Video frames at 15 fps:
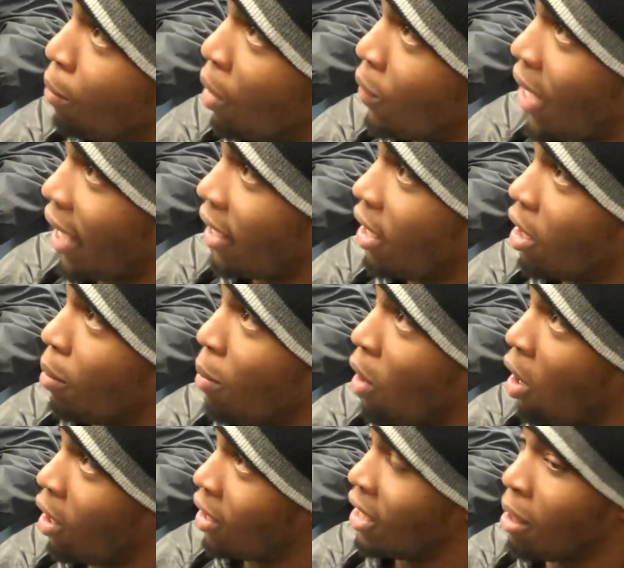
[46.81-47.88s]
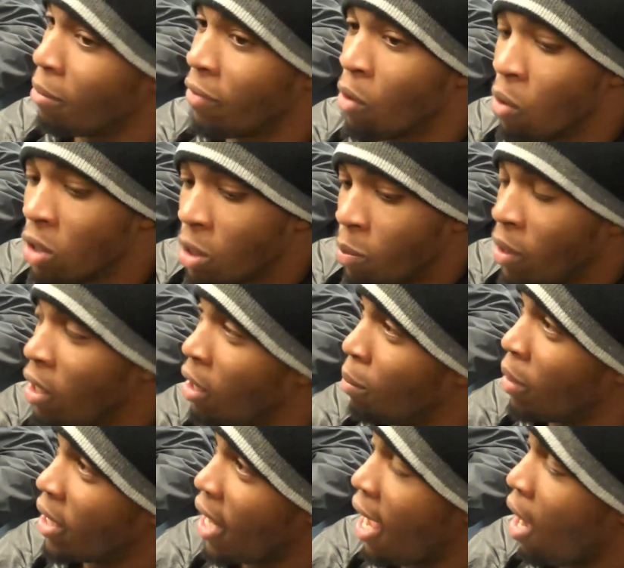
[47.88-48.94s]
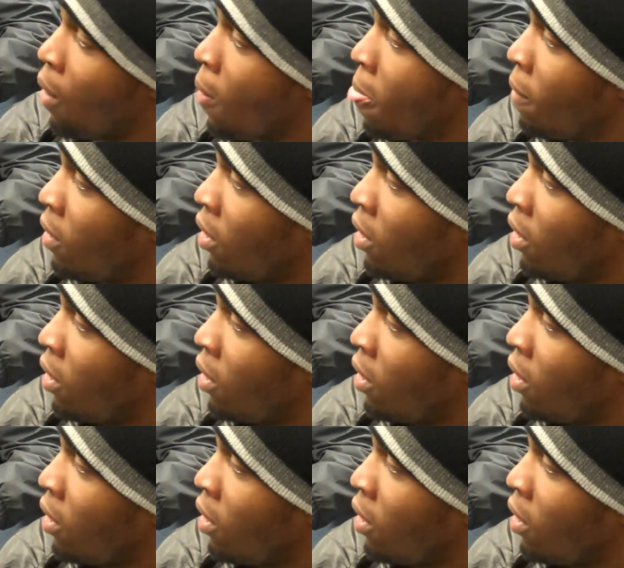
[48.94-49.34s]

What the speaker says: but when I get the ball, then I'm full speed. But now